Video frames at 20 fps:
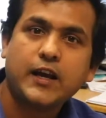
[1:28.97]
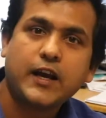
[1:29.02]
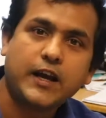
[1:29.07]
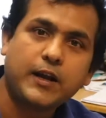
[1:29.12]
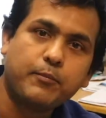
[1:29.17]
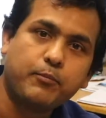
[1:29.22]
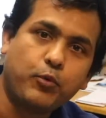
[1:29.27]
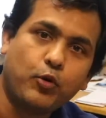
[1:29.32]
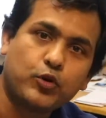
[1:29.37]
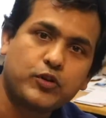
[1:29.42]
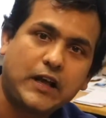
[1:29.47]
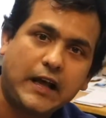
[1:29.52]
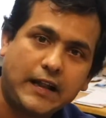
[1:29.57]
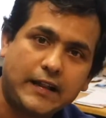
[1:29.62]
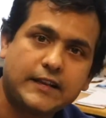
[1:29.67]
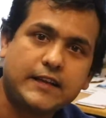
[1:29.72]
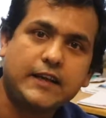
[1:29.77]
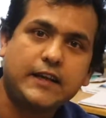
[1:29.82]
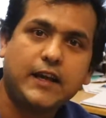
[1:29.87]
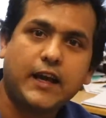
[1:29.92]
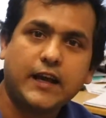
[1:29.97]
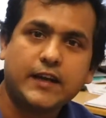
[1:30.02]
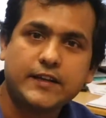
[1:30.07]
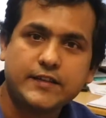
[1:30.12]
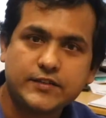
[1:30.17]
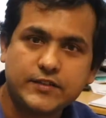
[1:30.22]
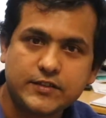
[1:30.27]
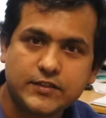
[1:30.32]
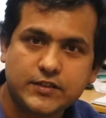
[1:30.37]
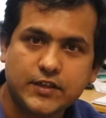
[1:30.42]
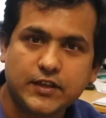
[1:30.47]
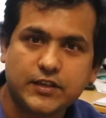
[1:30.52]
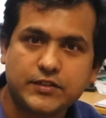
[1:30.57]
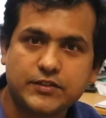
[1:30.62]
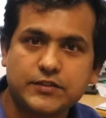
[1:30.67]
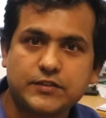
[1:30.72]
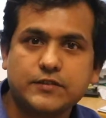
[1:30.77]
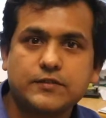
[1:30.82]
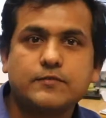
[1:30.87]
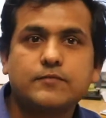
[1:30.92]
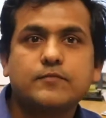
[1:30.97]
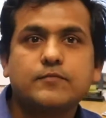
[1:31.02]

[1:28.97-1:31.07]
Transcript: in both healthy and disease condition.